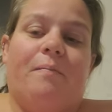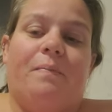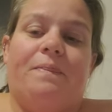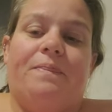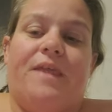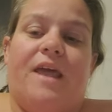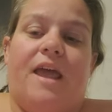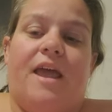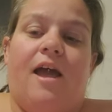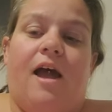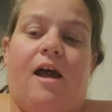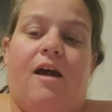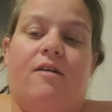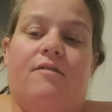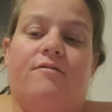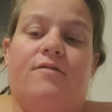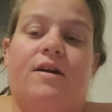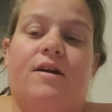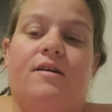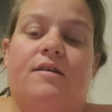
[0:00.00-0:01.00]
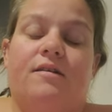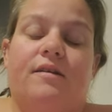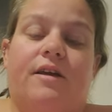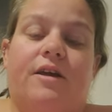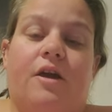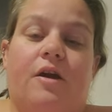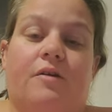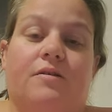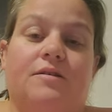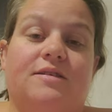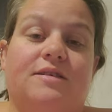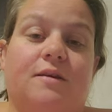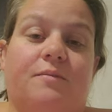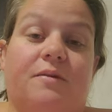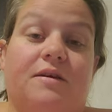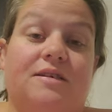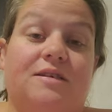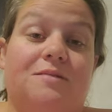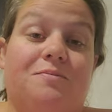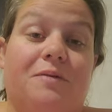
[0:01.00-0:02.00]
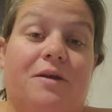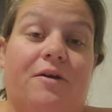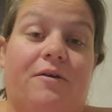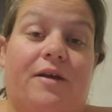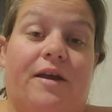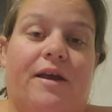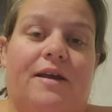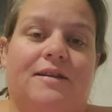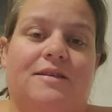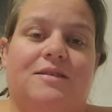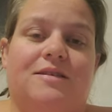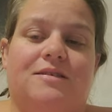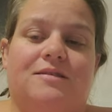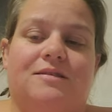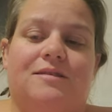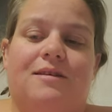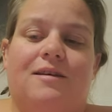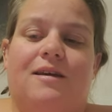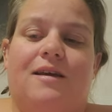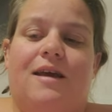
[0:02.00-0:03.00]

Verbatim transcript: they have, you know, some experience